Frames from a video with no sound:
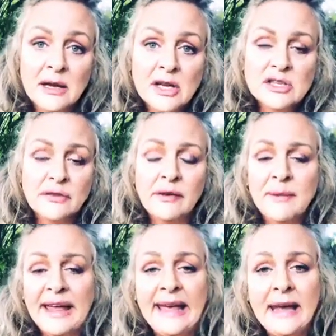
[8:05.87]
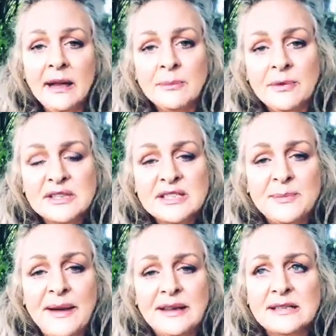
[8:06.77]
So from a healing
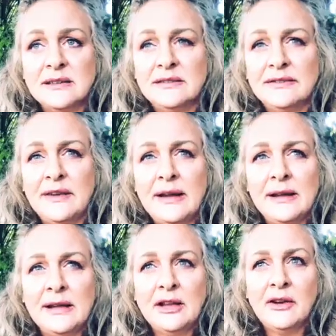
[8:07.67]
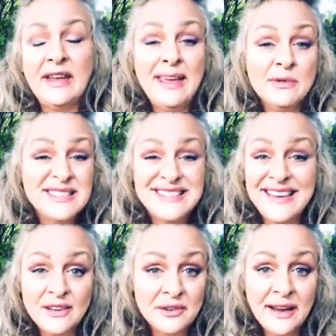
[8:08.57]
perspective, he was
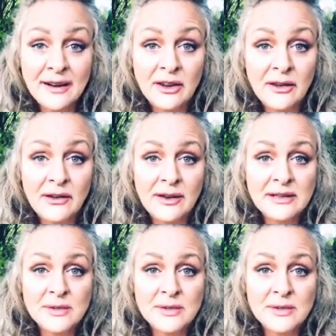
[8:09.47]
dead on accurate